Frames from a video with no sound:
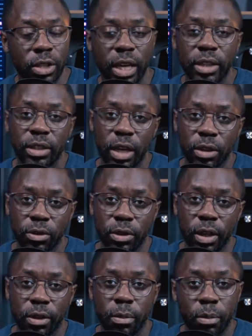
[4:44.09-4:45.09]
That tells you
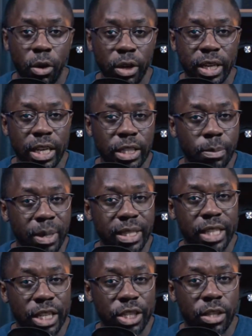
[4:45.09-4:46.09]
that the market
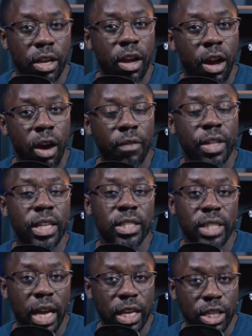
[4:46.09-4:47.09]
expectation of that
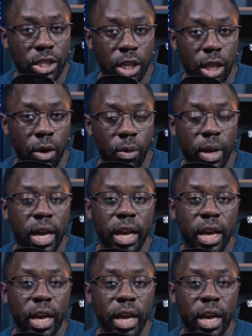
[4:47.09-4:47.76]
stock is low,